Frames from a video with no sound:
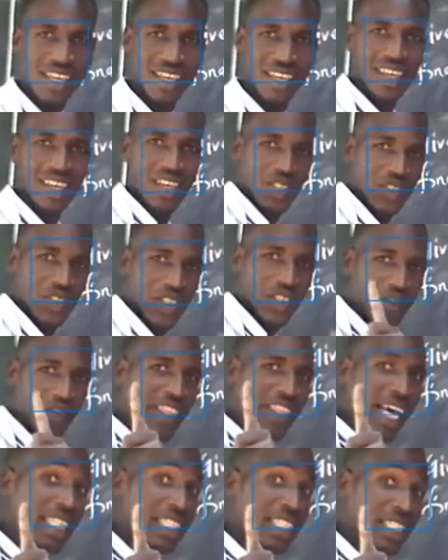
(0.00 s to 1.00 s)
So if
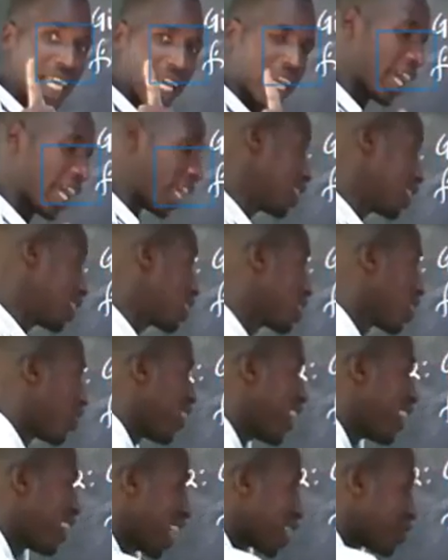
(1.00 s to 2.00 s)
that's the case, then
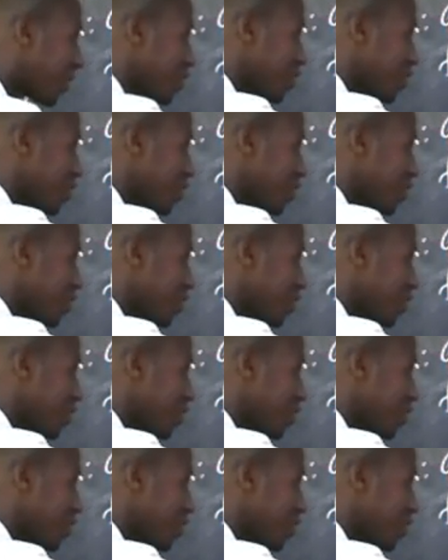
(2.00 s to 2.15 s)
that means